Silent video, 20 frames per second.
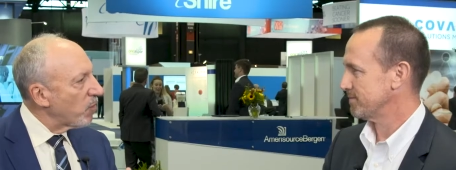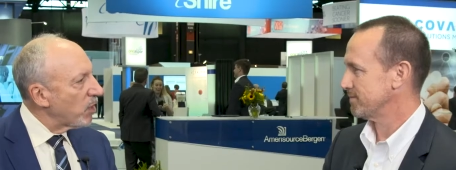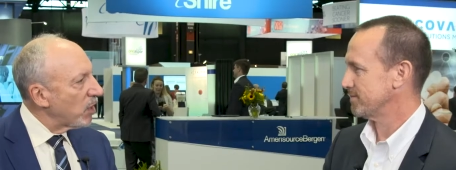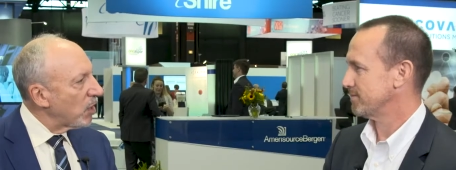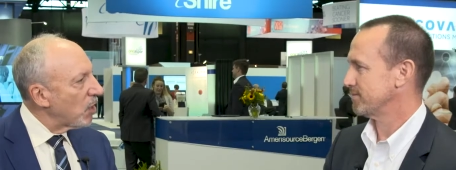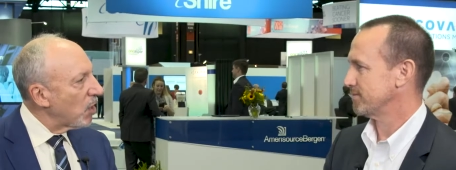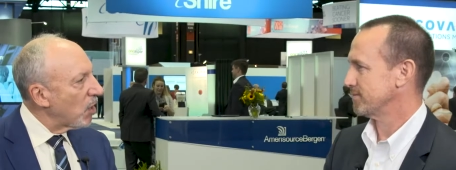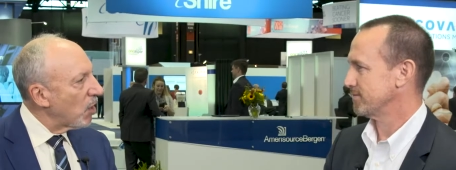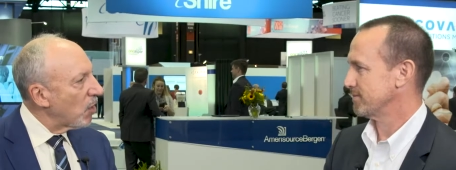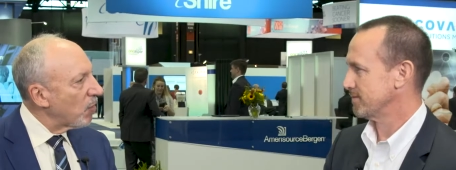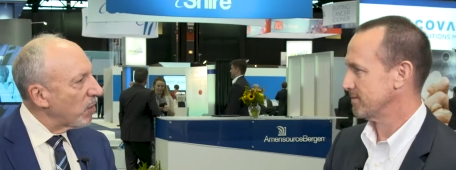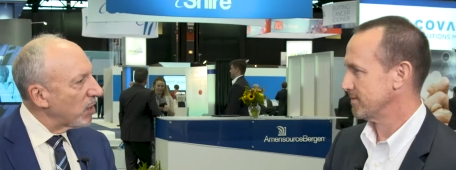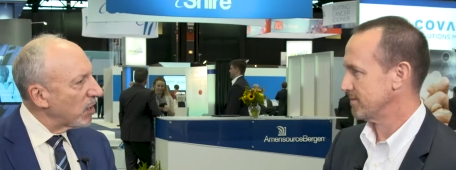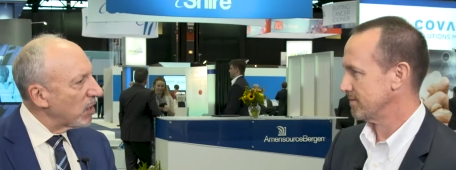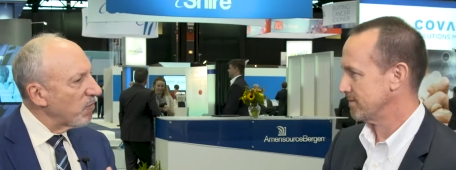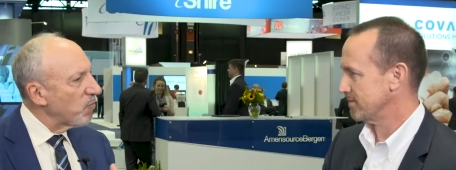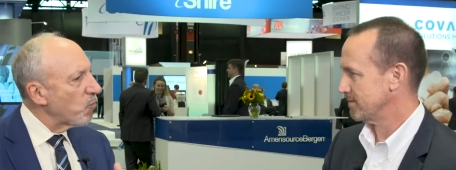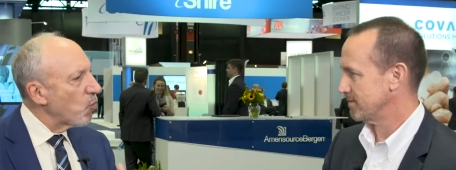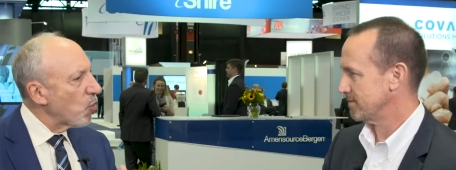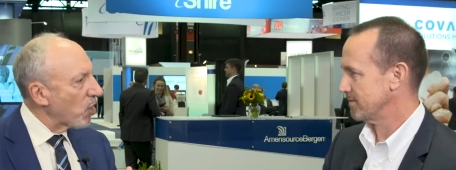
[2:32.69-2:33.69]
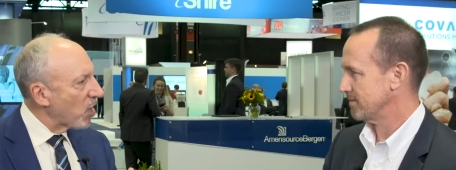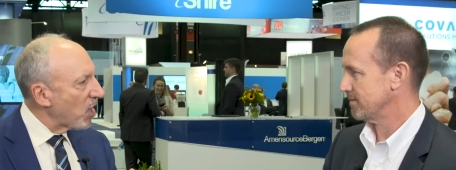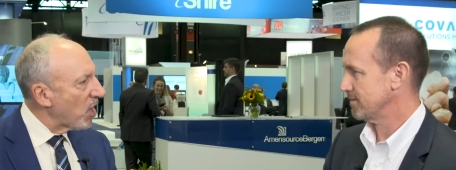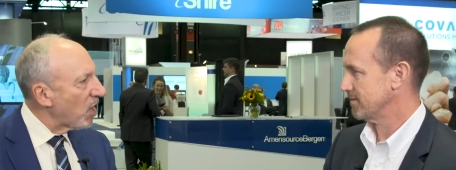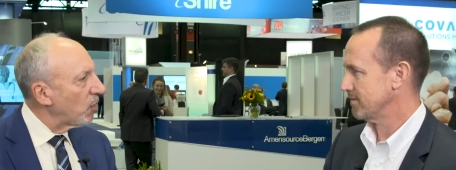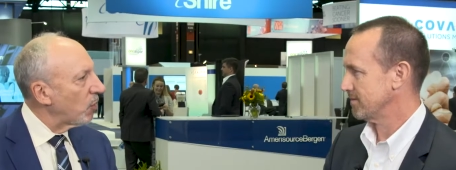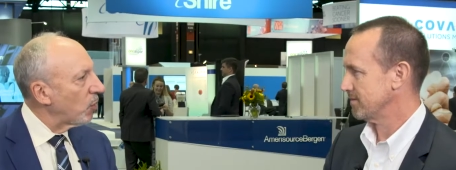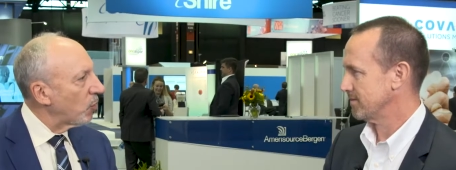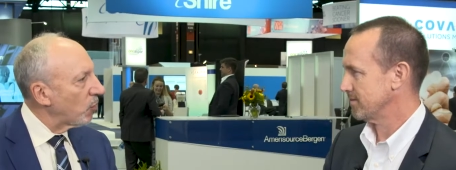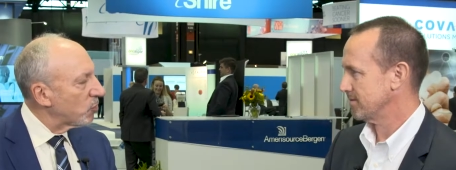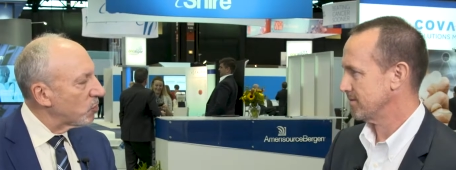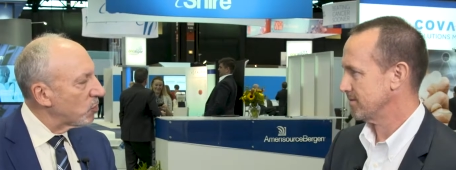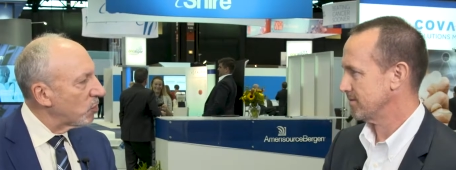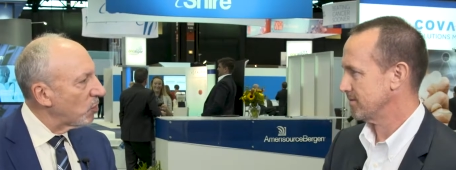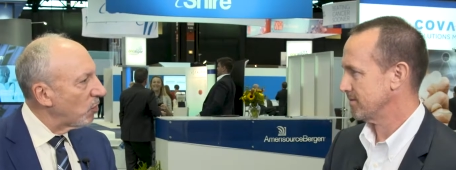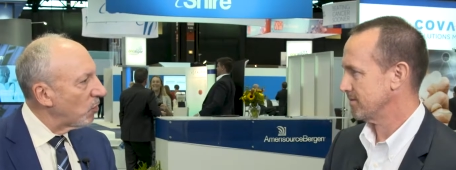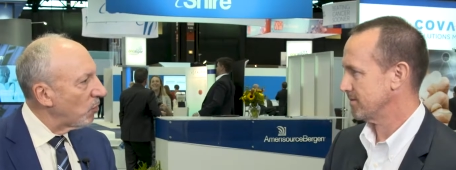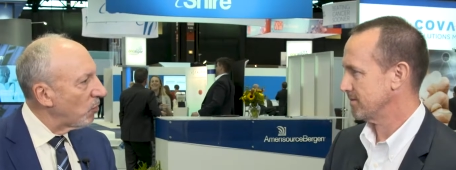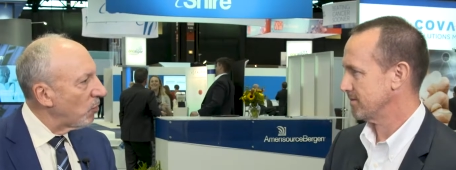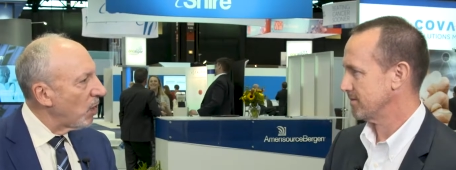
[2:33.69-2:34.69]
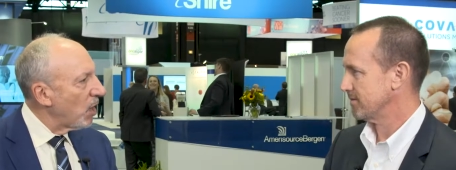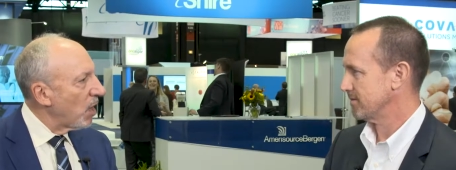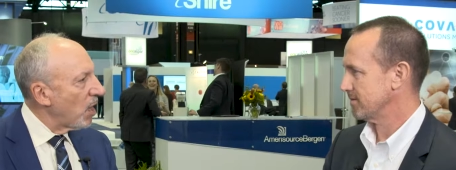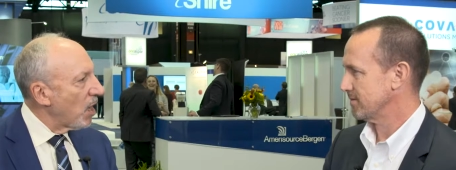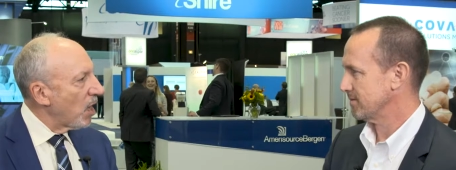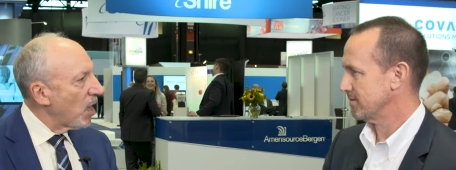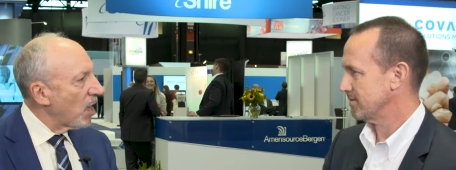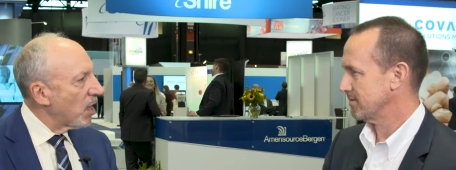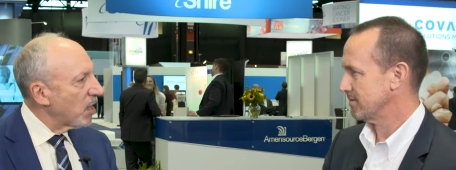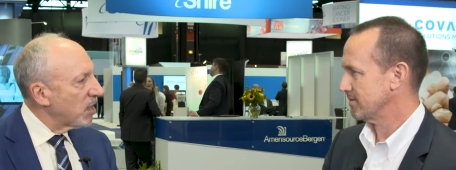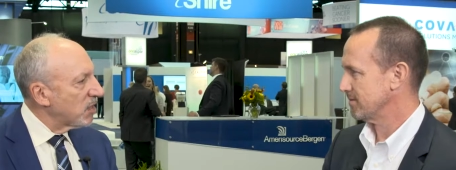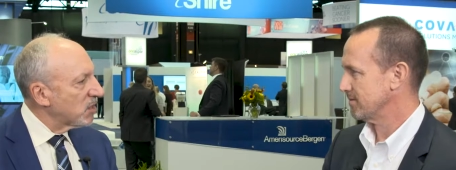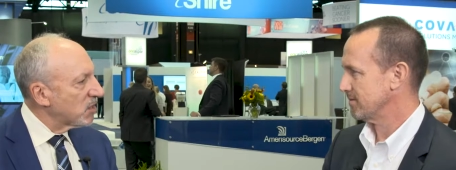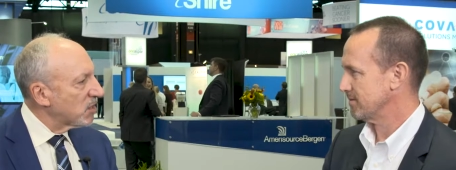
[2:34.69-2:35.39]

Speaker 1: we know and give more color to uh,